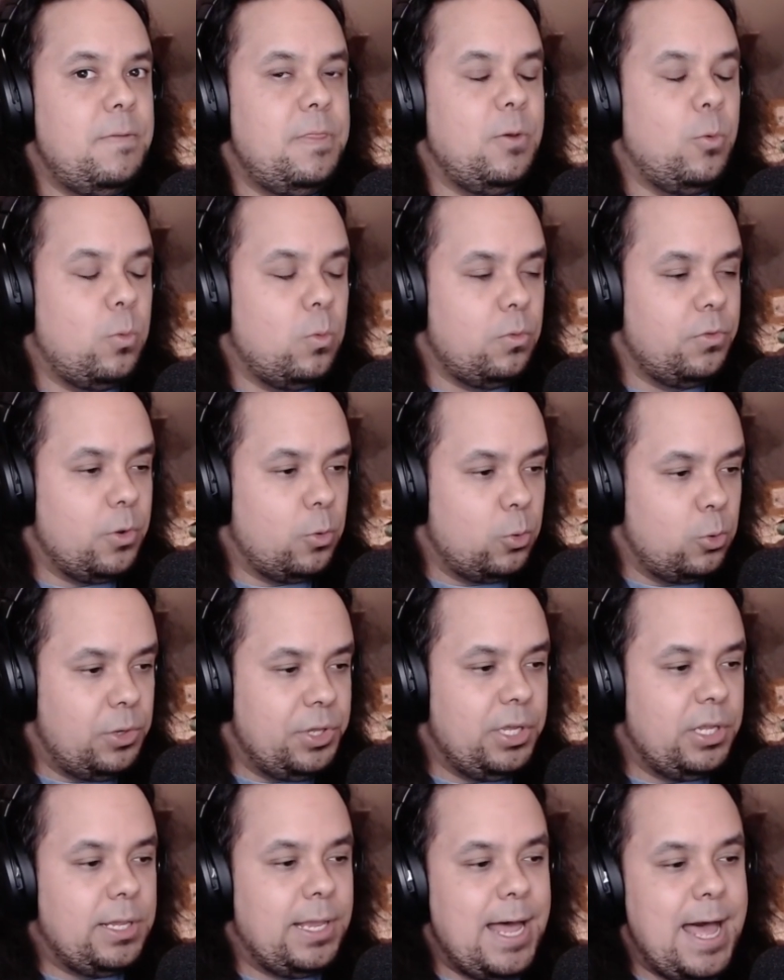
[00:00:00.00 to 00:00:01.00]
the
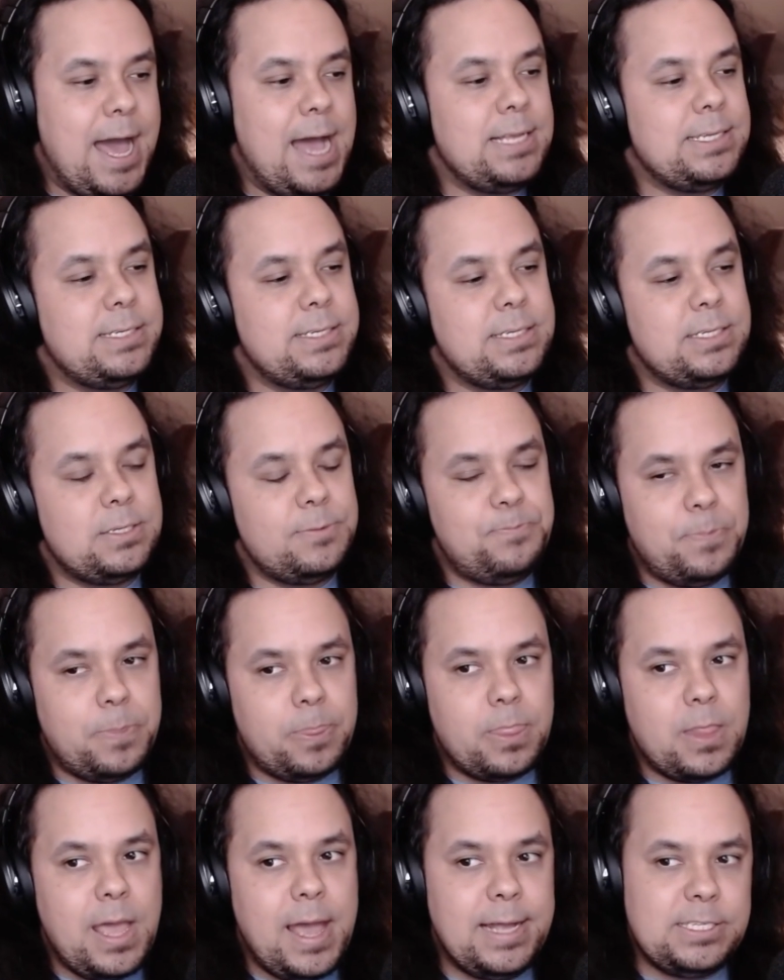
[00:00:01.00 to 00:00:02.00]
ruling class
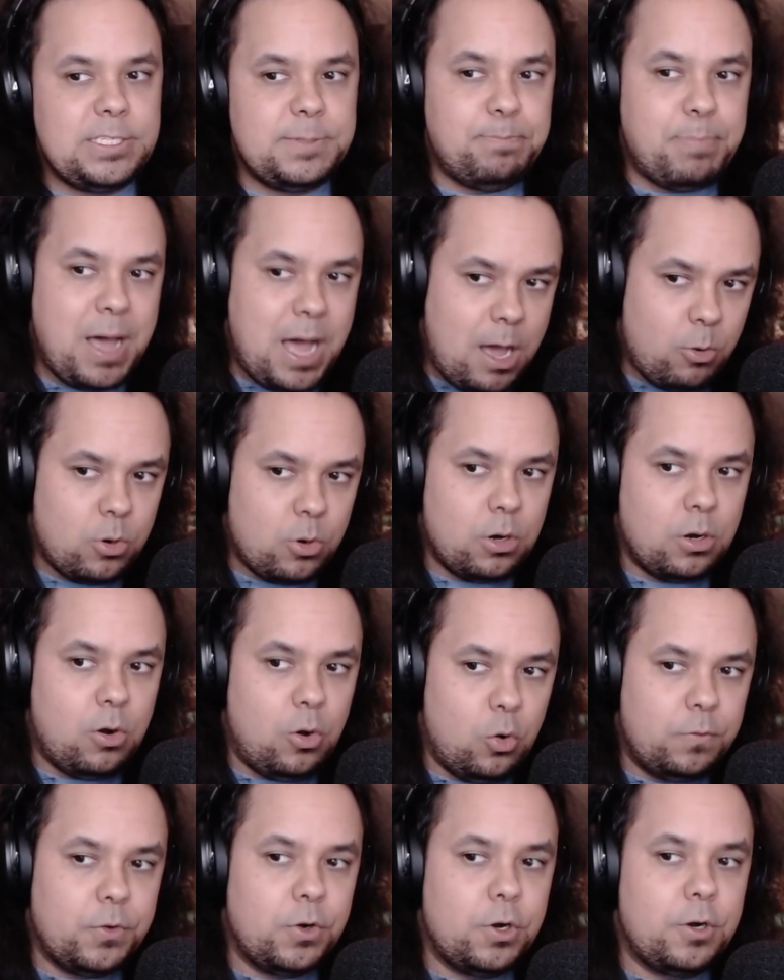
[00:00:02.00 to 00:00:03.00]
has power
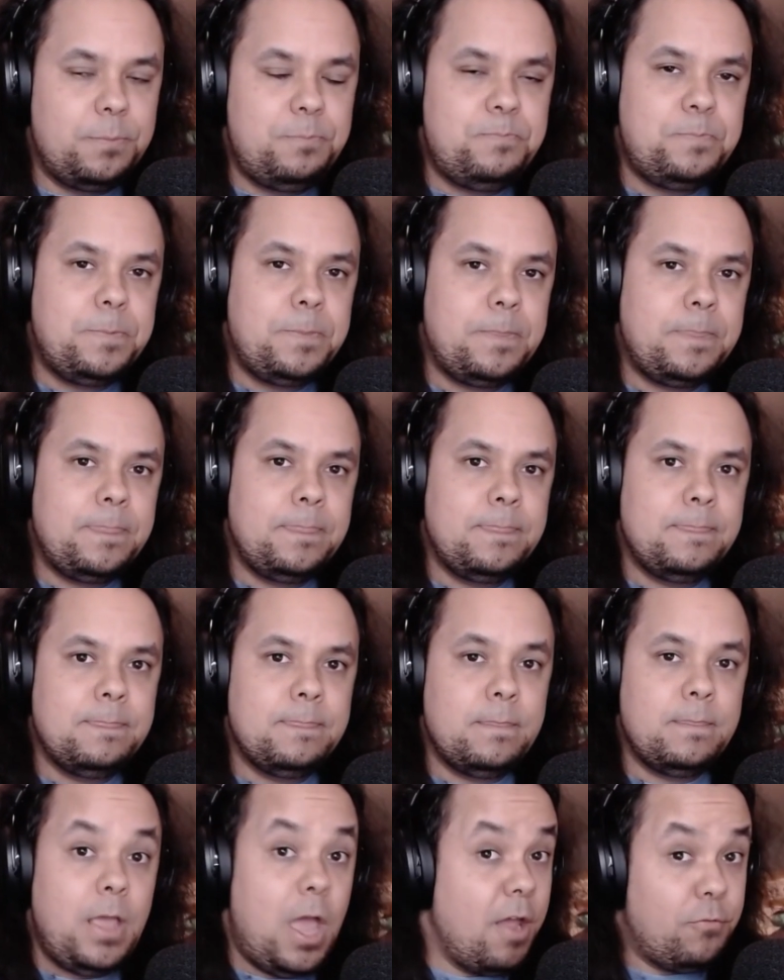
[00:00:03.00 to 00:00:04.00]
over
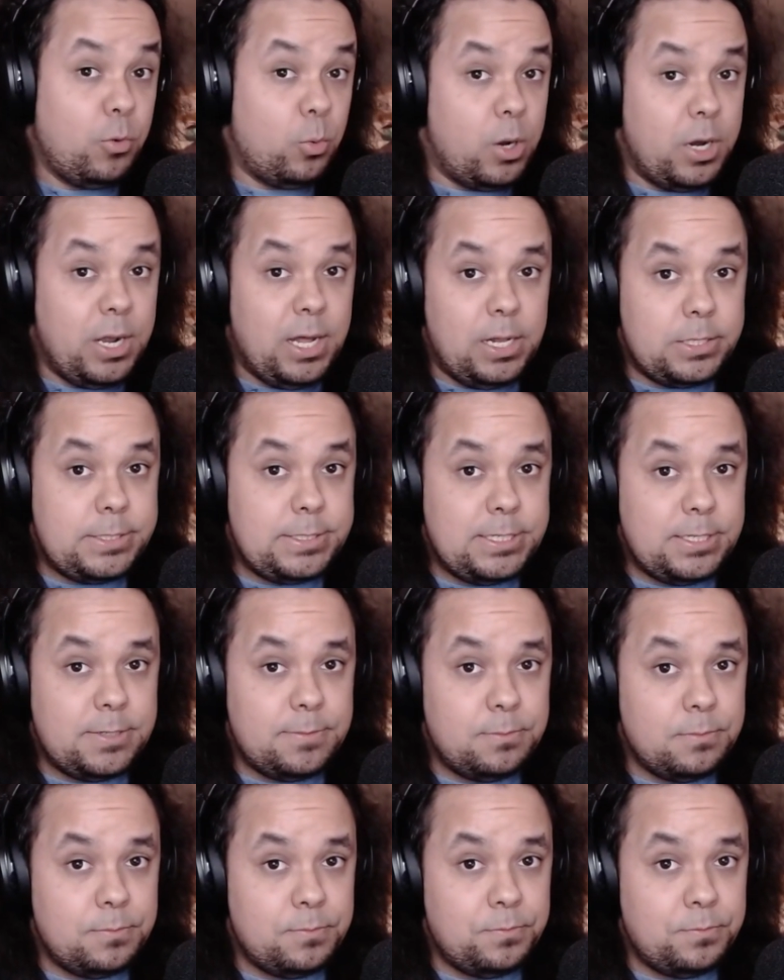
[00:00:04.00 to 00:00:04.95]
everyone else.